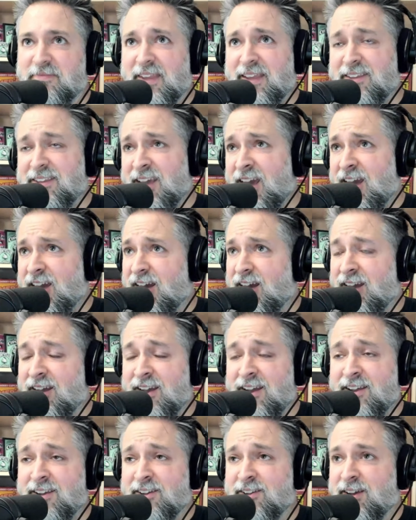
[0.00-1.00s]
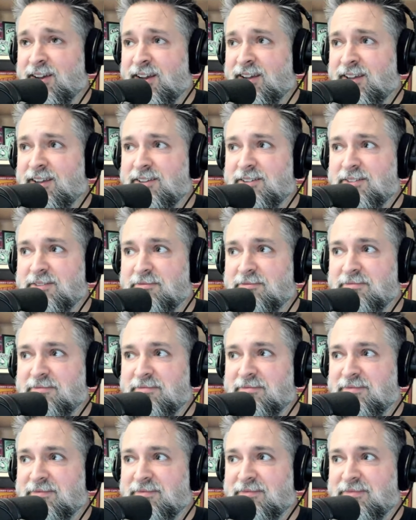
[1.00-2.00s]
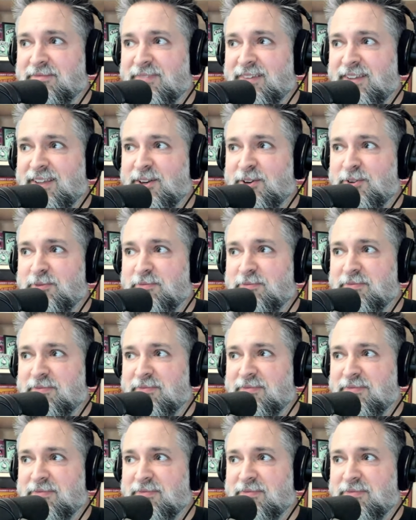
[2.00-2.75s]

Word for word: you know,